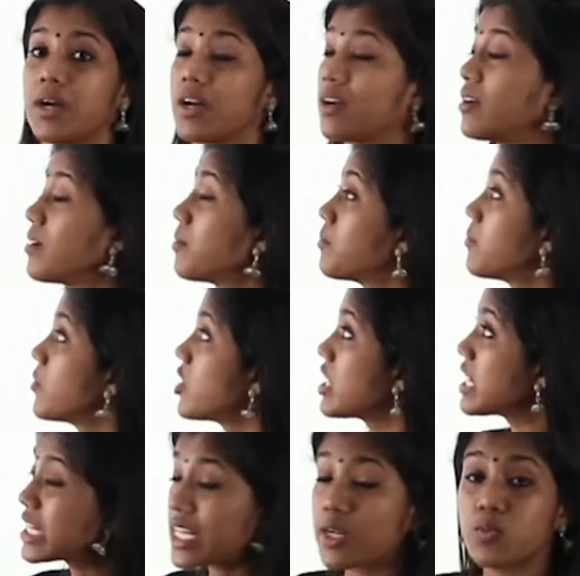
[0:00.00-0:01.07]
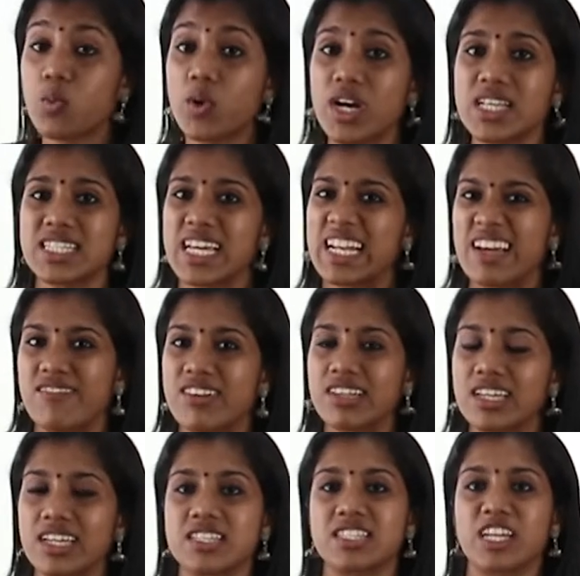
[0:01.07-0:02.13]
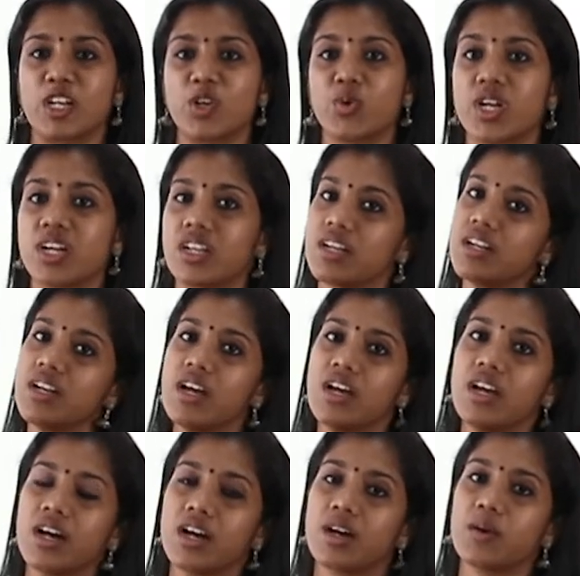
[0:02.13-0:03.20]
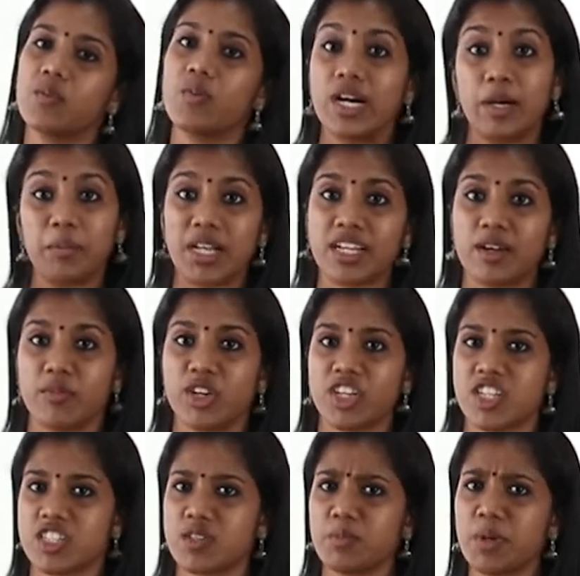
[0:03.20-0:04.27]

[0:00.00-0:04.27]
um, written words, and everything is included in uh, verbal communication.